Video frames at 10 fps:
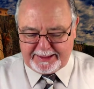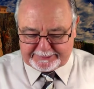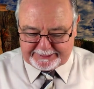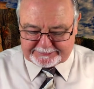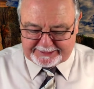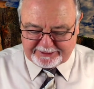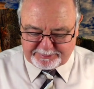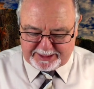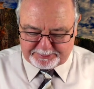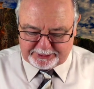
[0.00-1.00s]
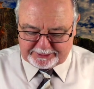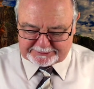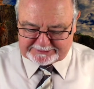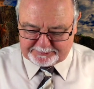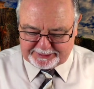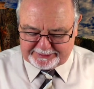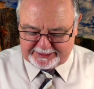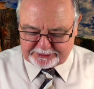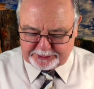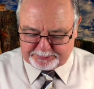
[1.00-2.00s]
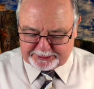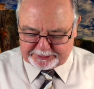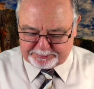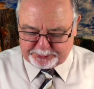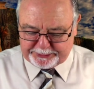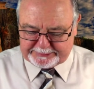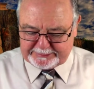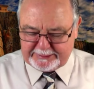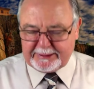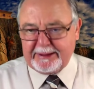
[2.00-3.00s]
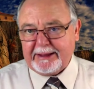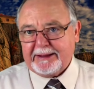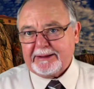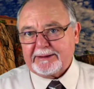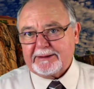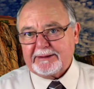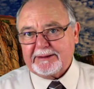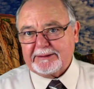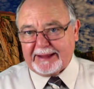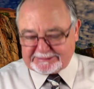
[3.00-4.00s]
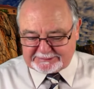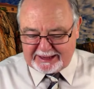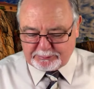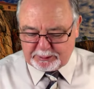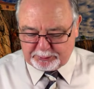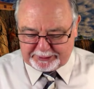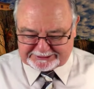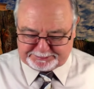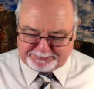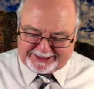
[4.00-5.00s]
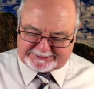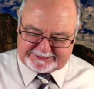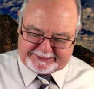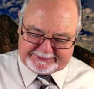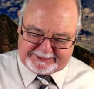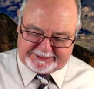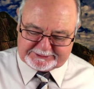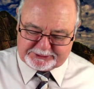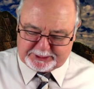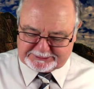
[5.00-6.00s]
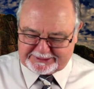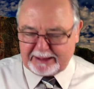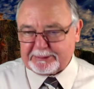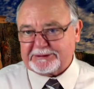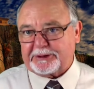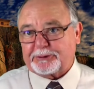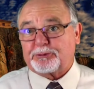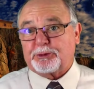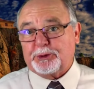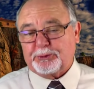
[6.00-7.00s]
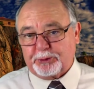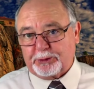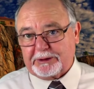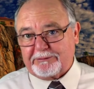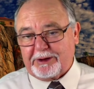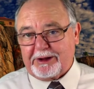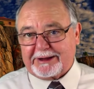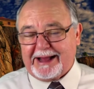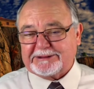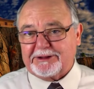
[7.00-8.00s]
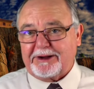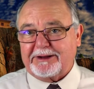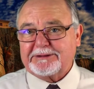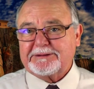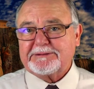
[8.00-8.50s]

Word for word: I think Dave might be onto something. I think it could be a good point. That's not what we're expecting, that he's going to establish the true rule of law, God's law.